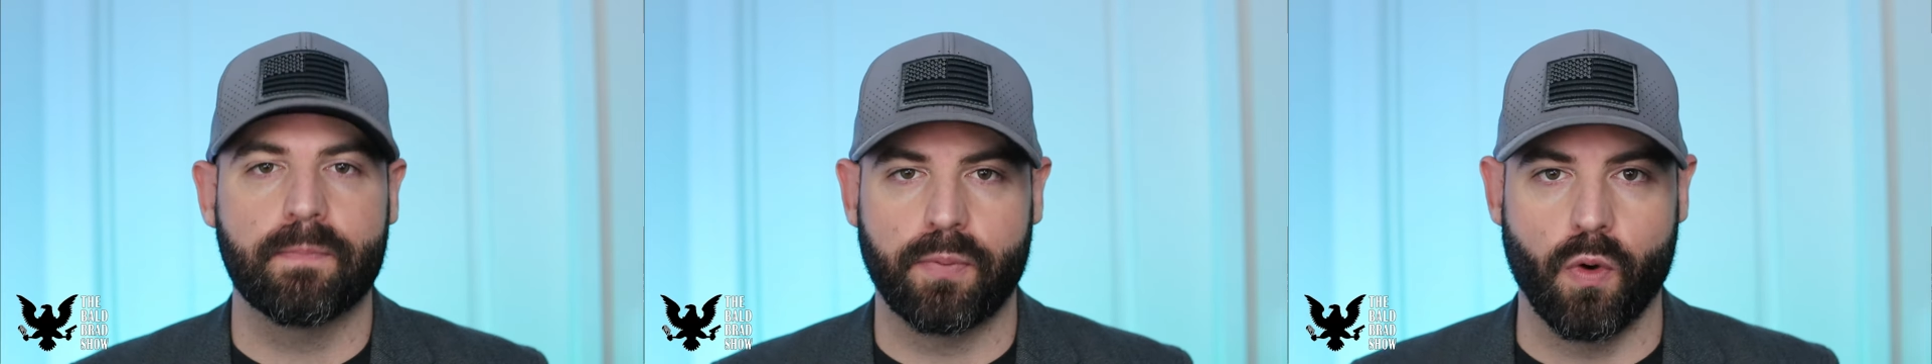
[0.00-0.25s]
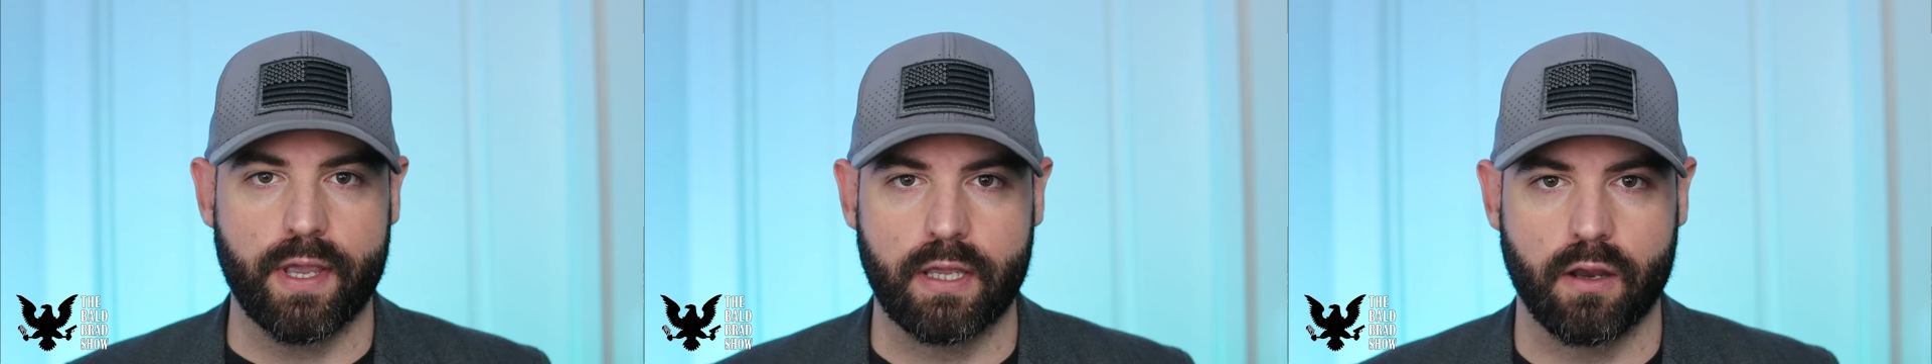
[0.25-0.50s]

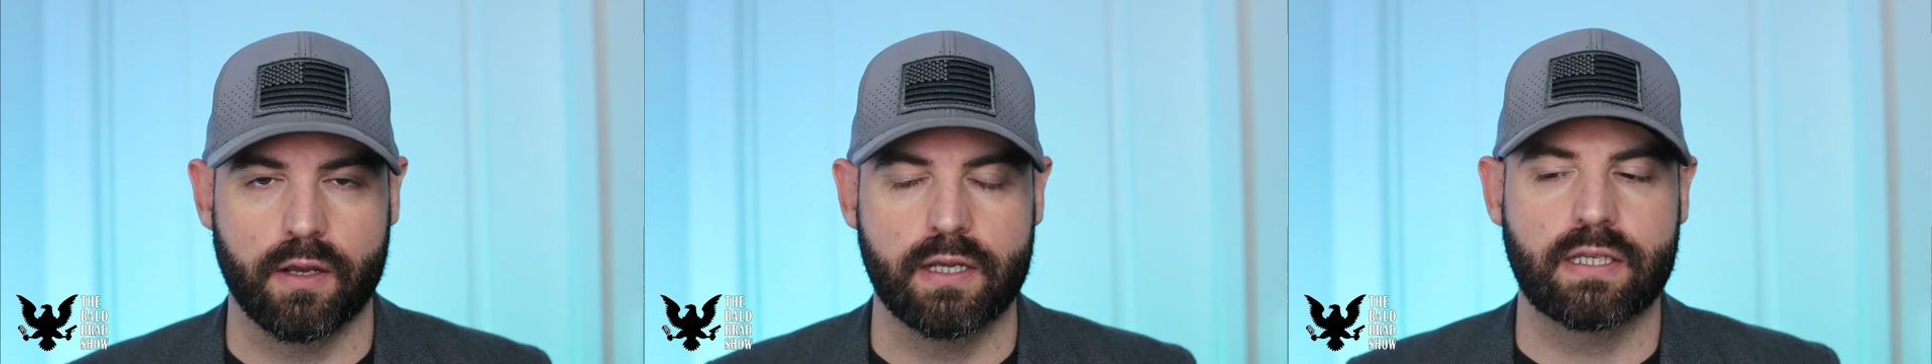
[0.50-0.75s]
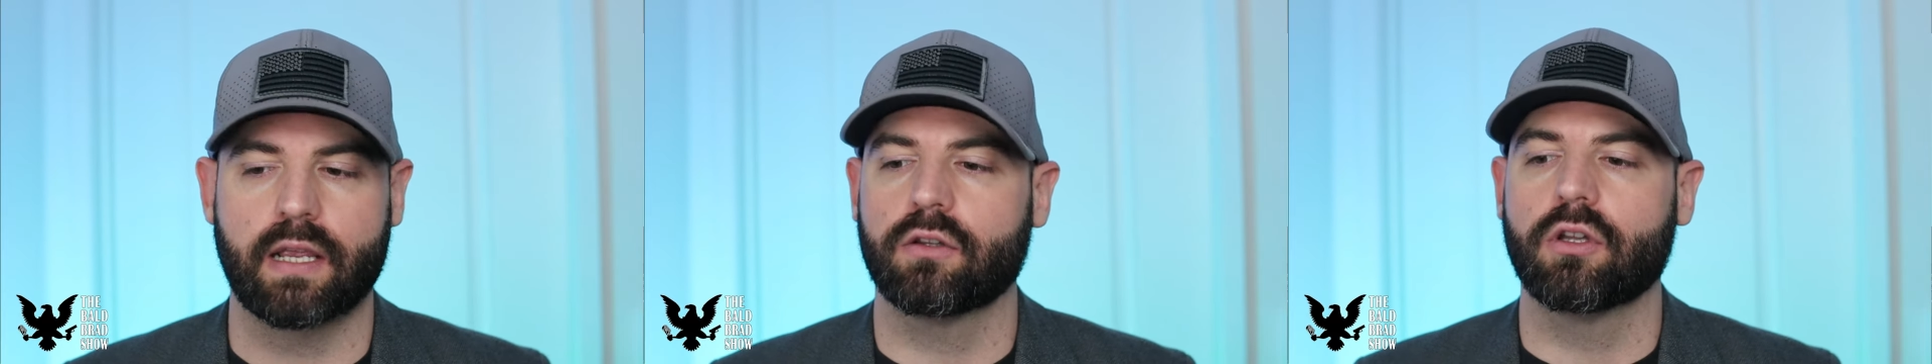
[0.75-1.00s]
point here. He's
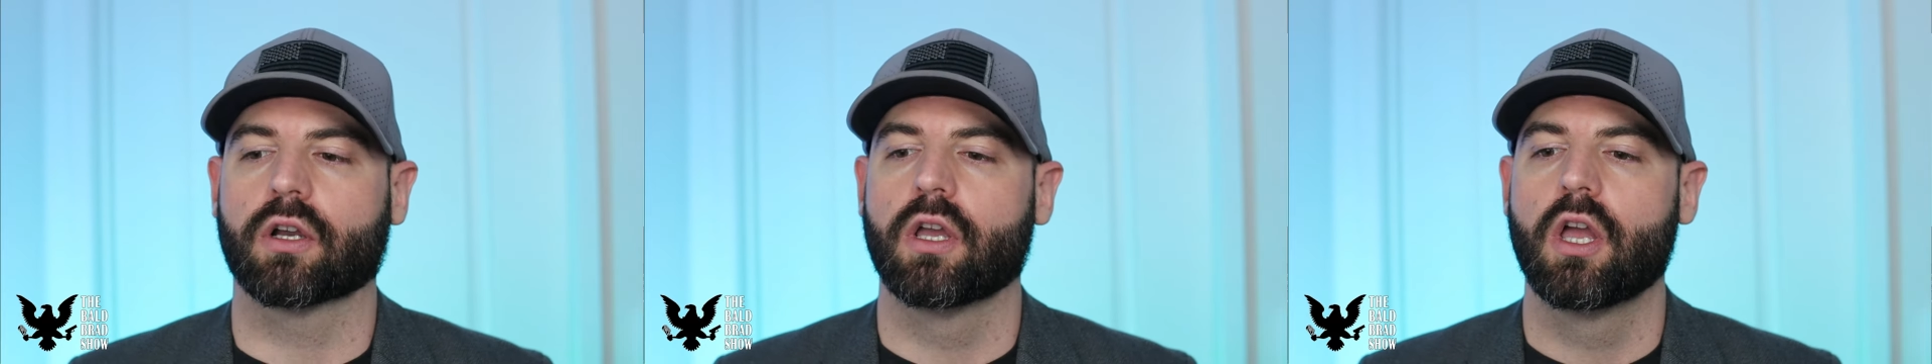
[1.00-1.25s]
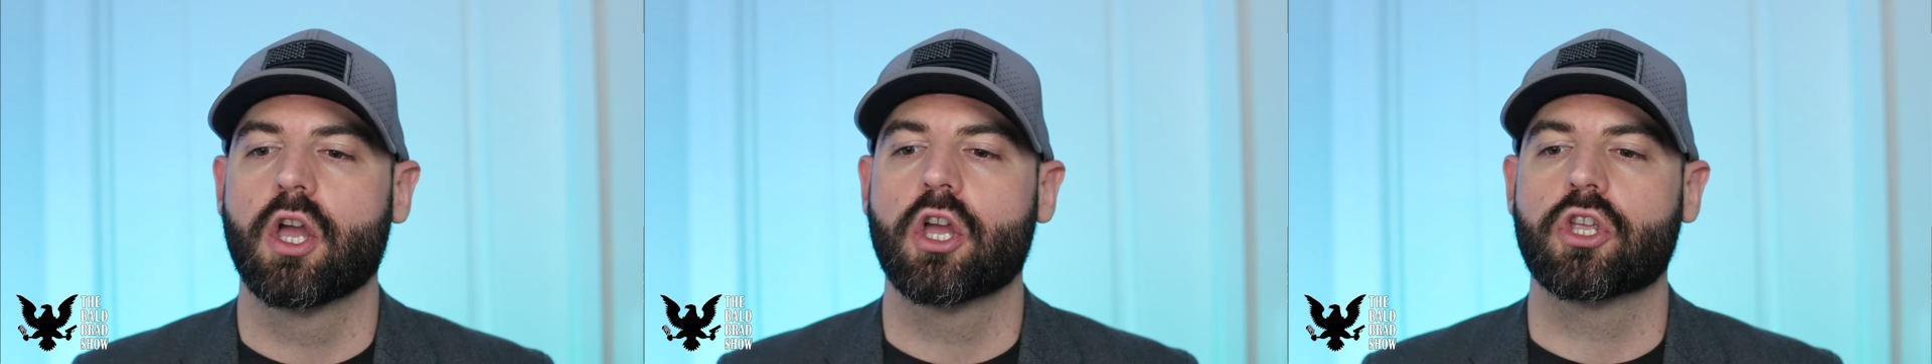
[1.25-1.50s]
saying, look,
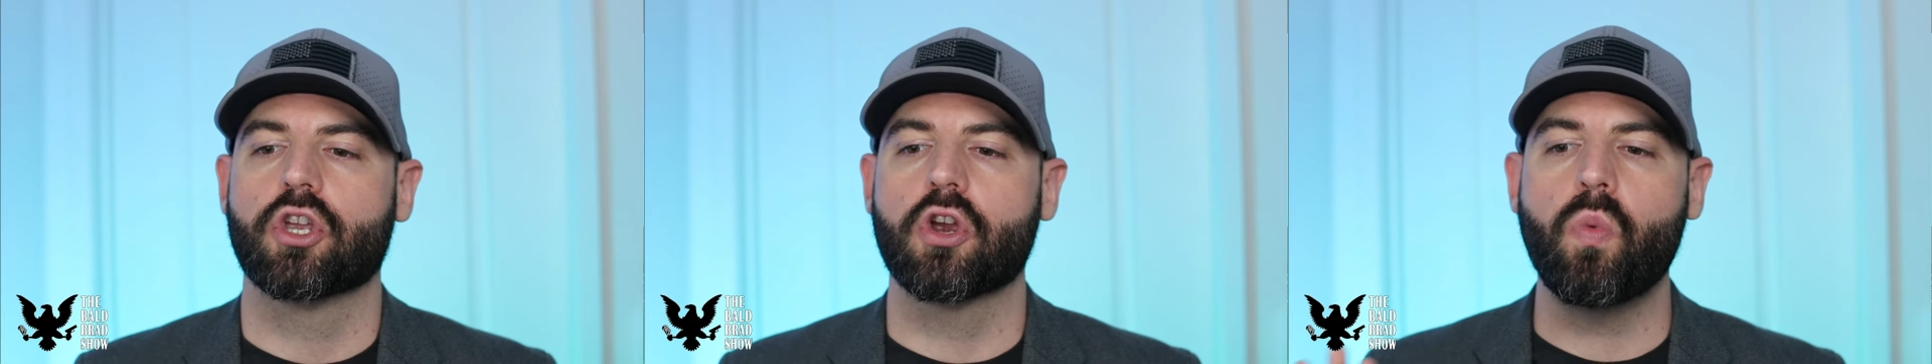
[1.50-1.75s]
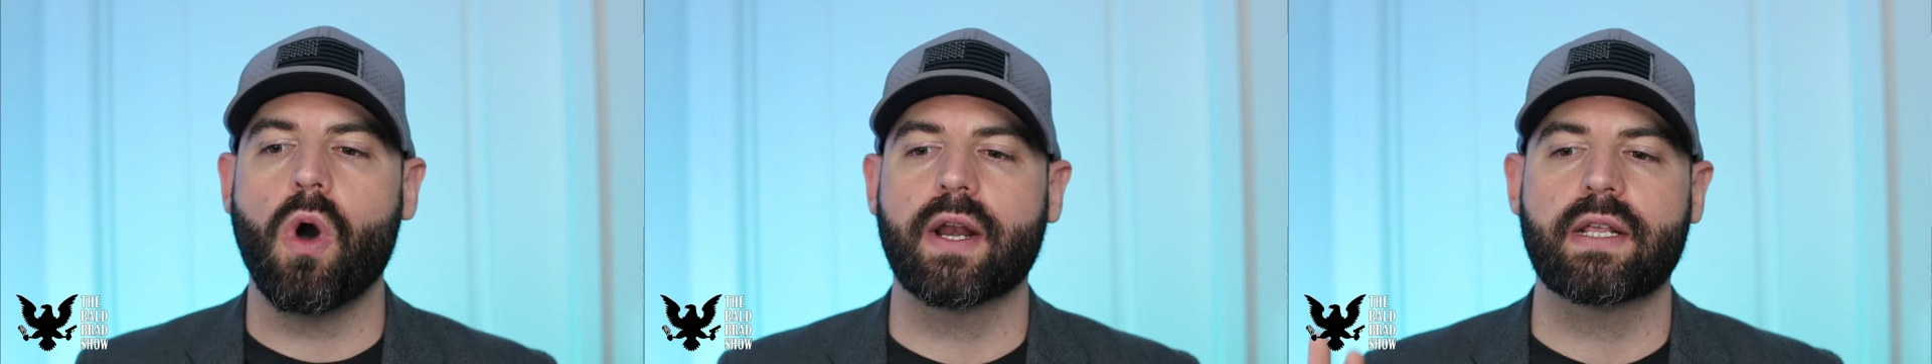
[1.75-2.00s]
you're wanting